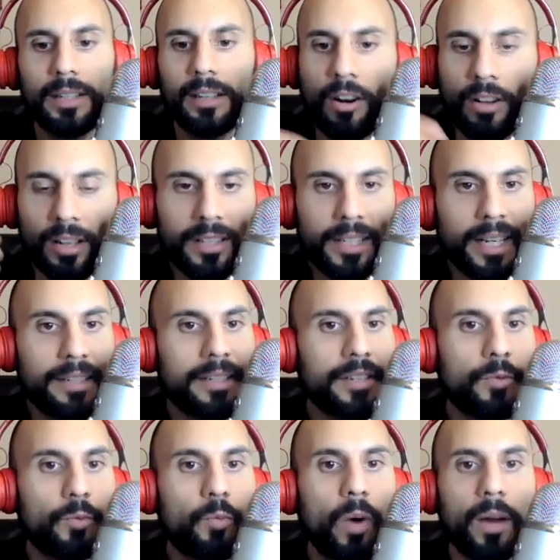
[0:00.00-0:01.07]
All it takes
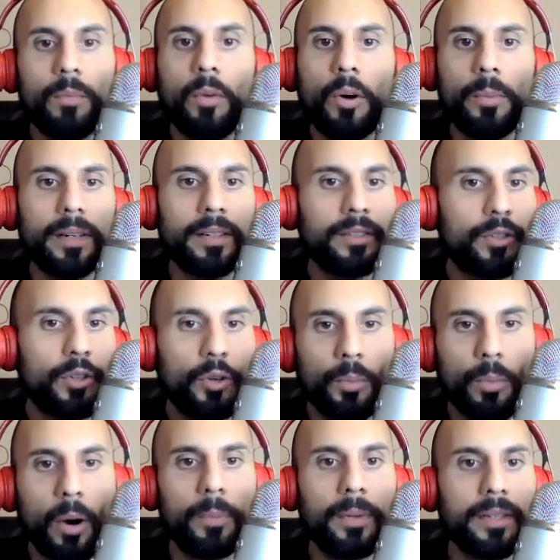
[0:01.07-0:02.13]
is 1 moment, 2
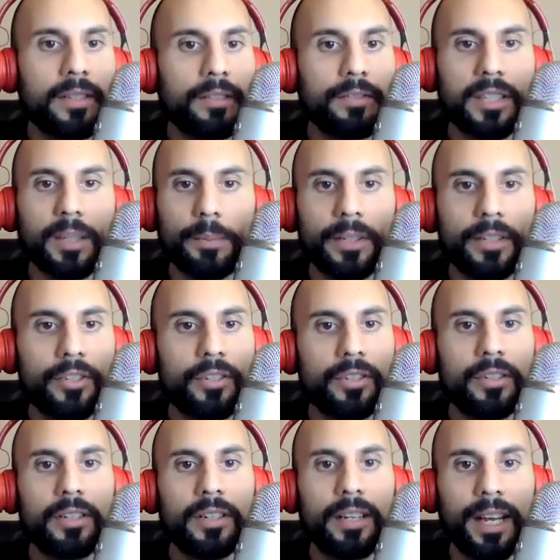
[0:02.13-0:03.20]
moments of slippage,
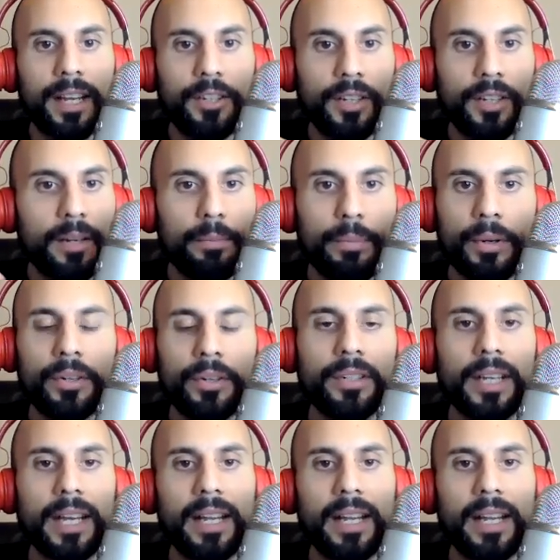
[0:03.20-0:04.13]
and you get burned.